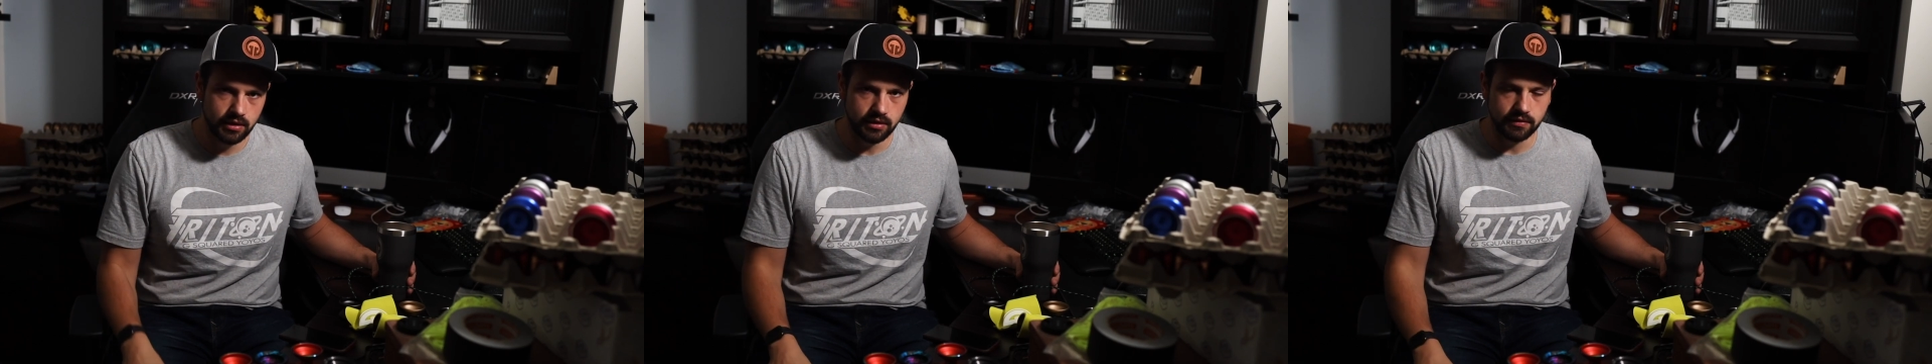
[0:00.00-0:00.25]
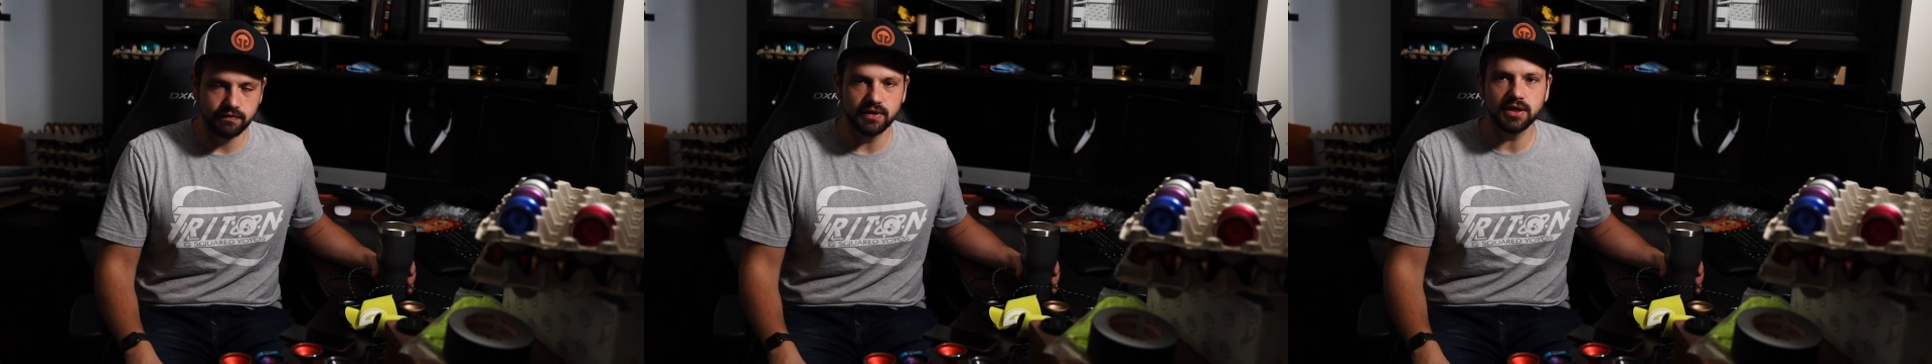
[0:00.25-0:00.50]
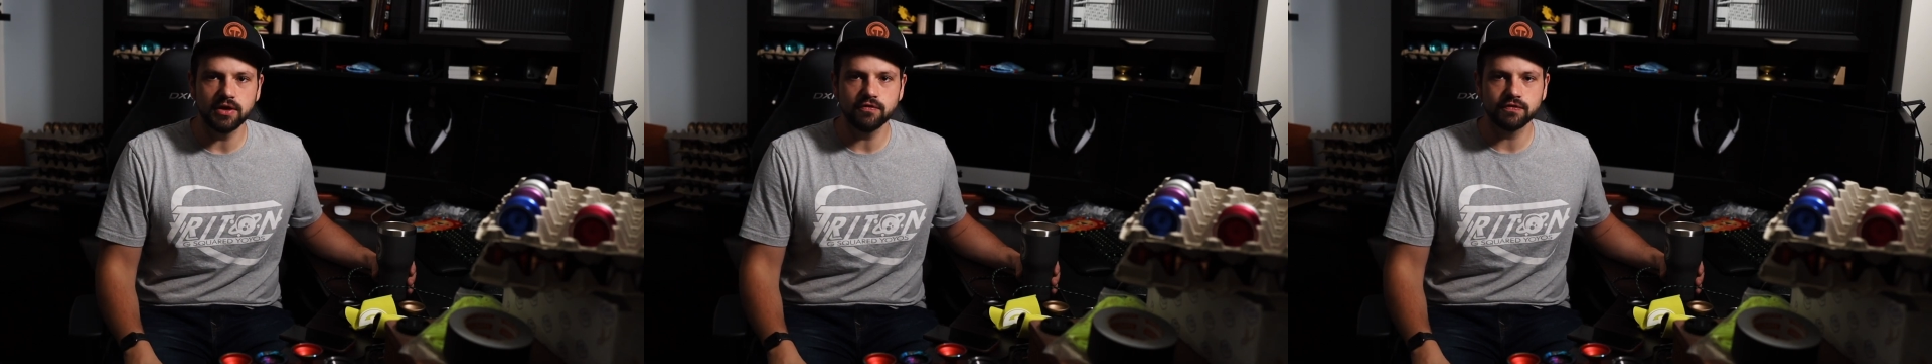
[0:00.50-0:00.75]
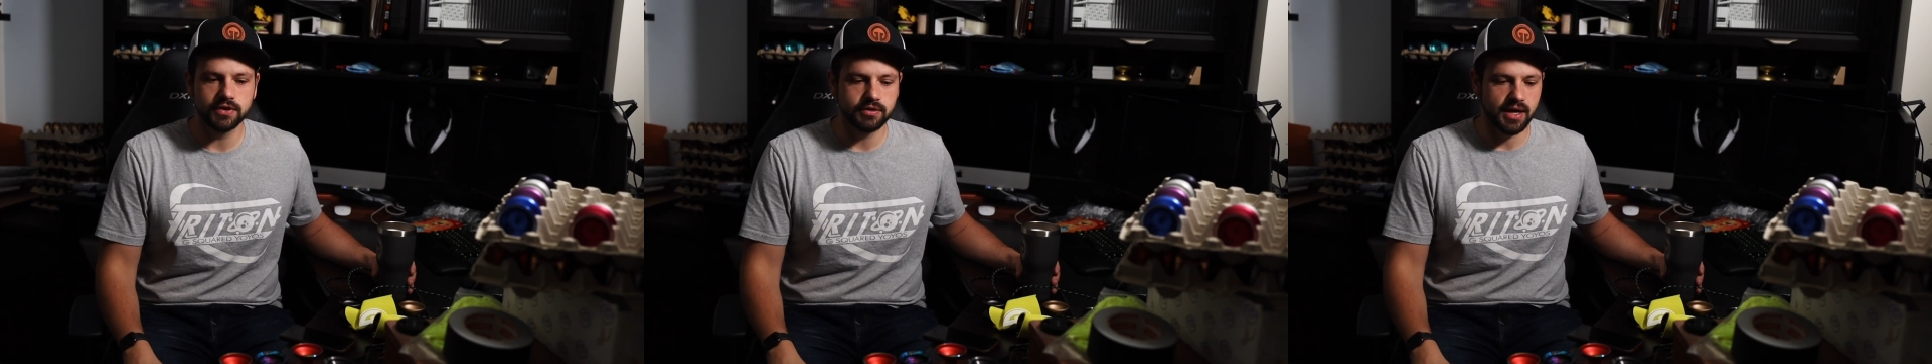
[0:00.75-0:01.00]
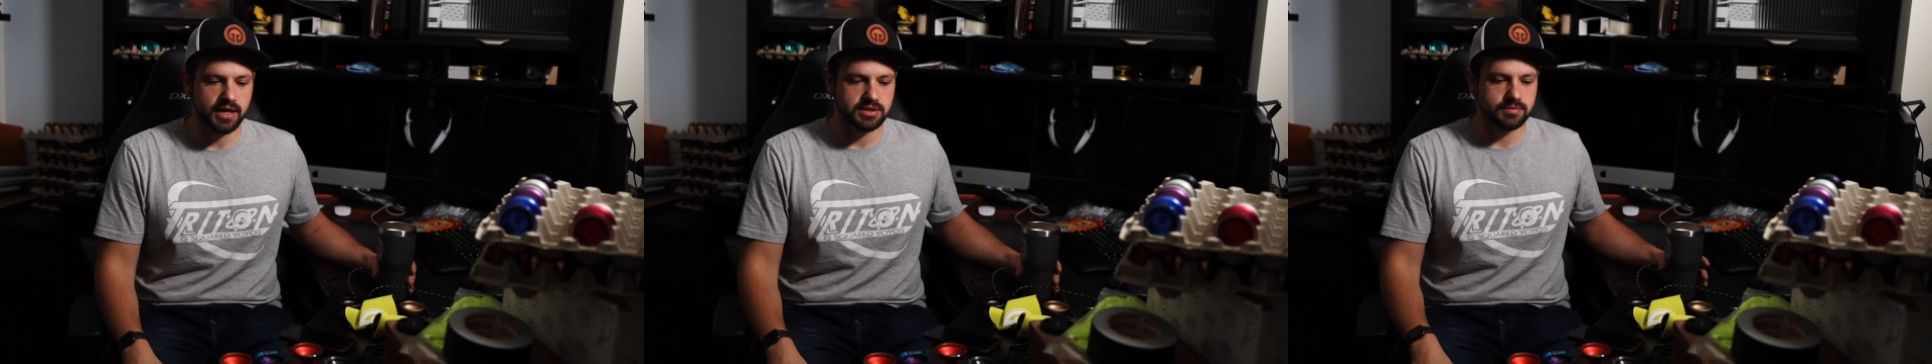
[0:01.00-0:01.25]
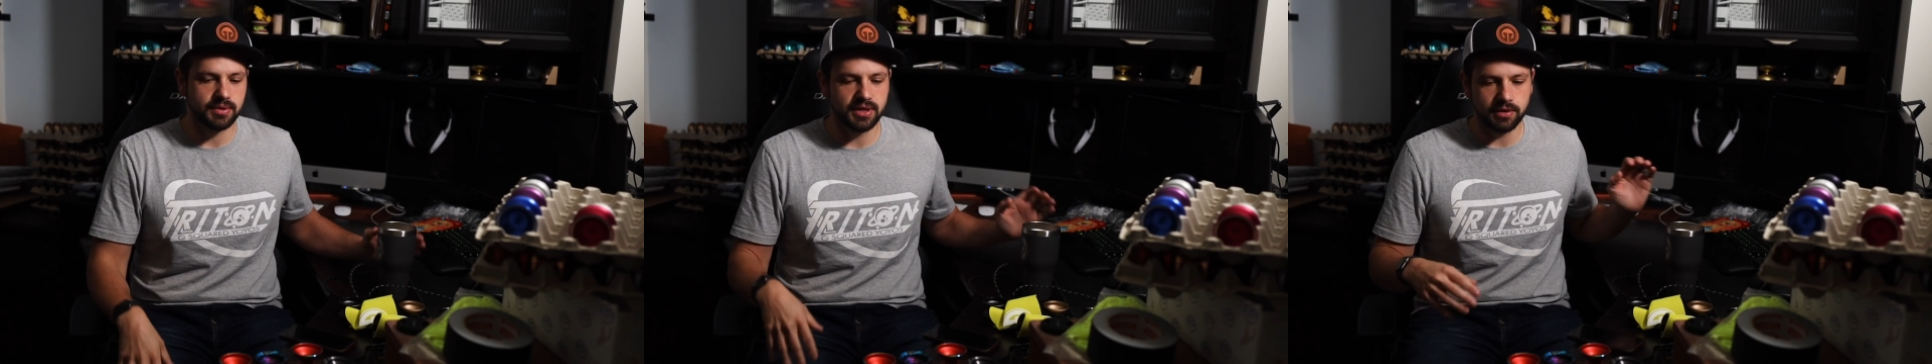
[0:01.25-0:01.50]
the video for you
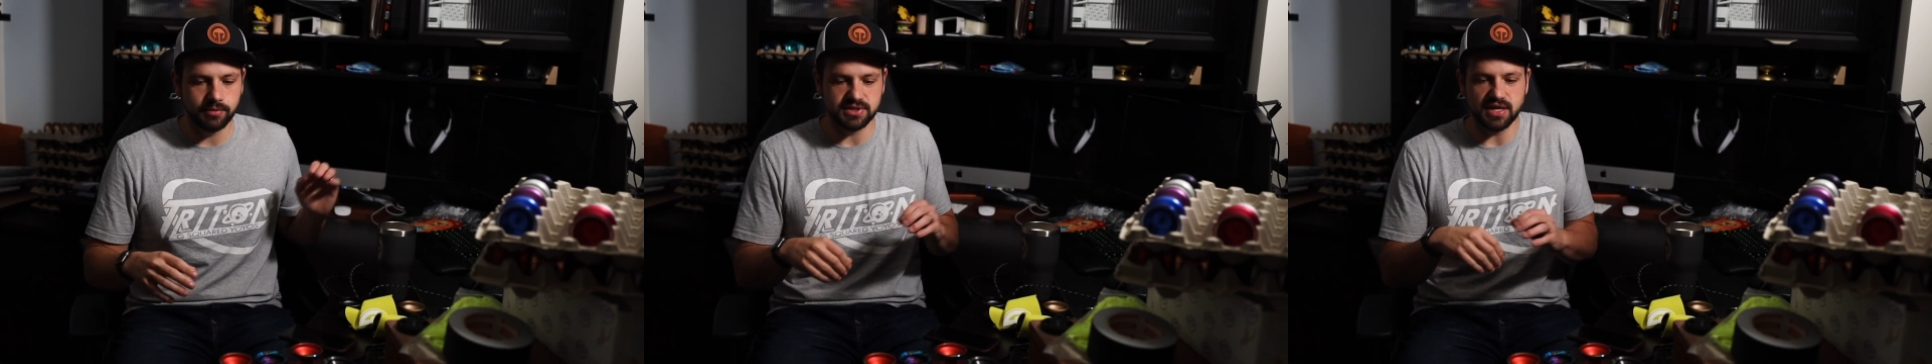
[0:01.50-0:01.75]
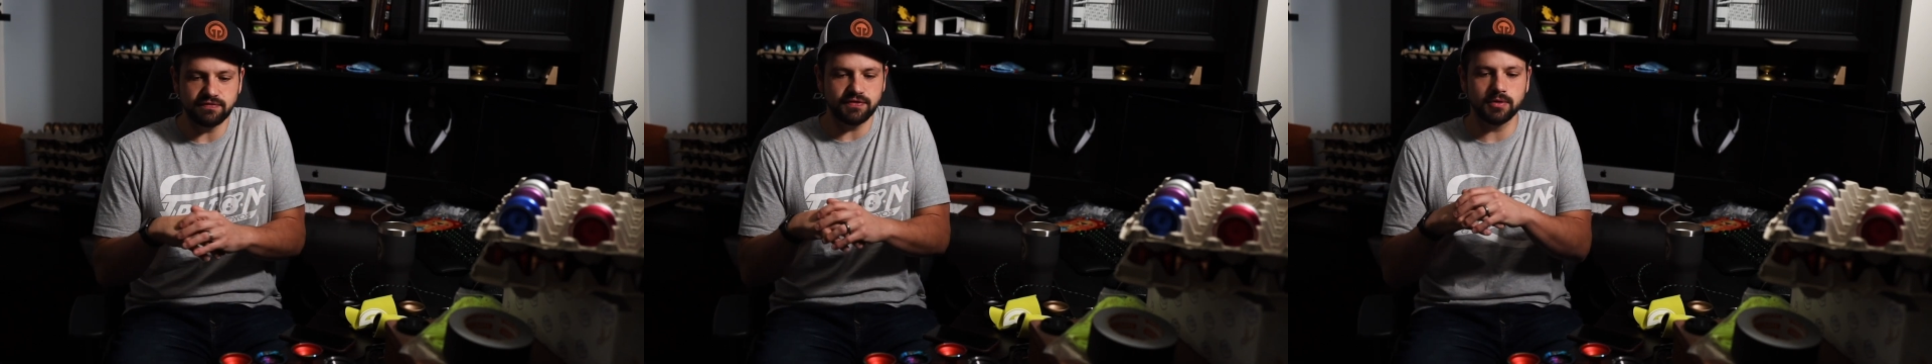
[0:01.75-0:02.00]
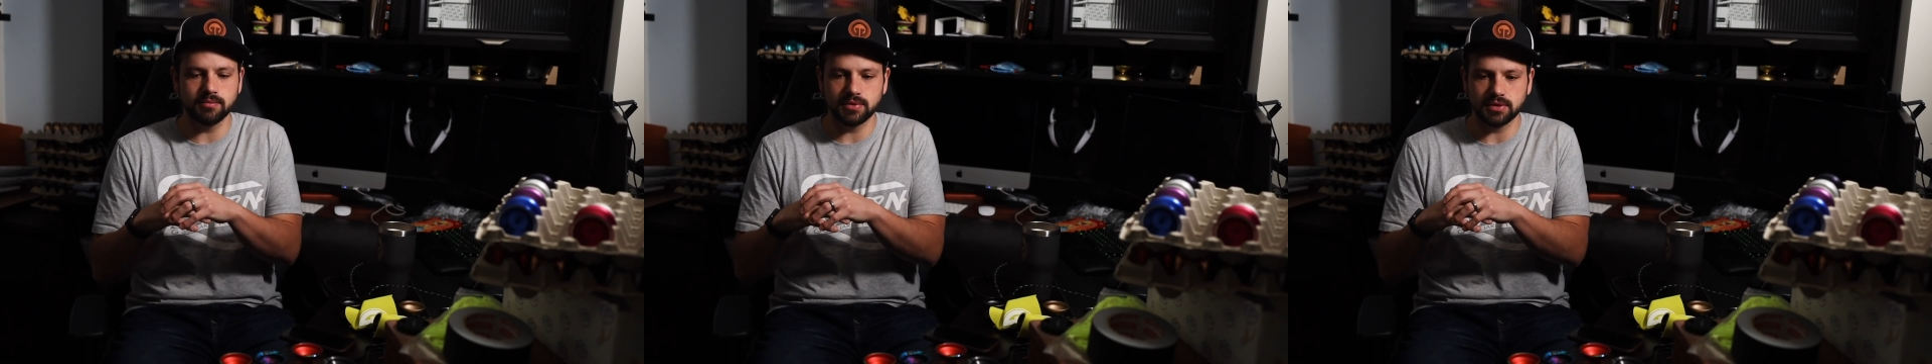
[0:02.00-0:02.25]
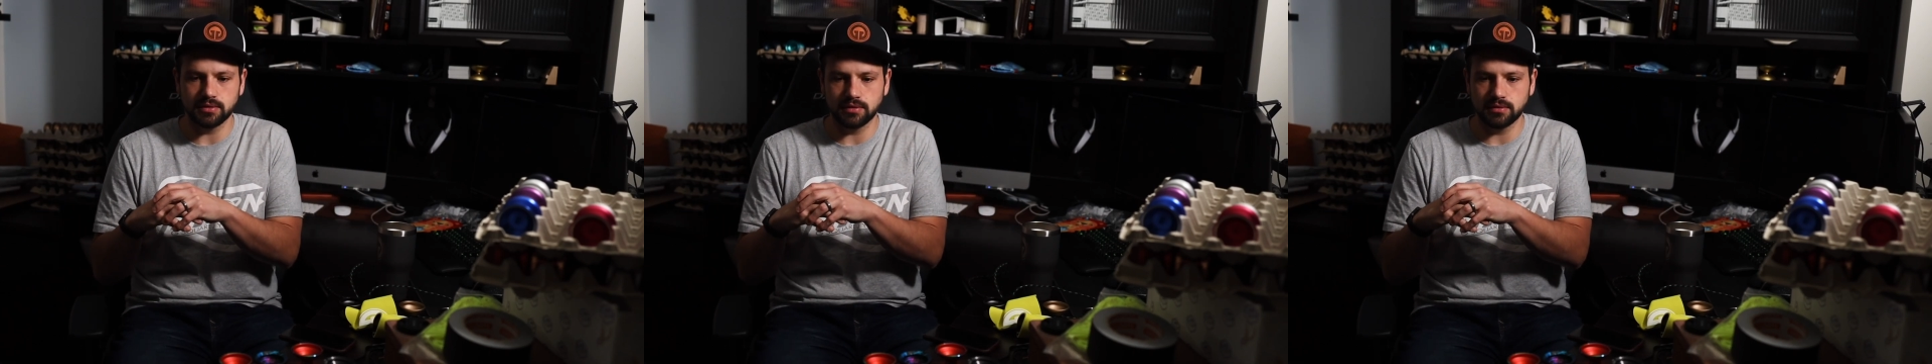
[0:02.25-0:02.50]
guys. But anyways, I filmed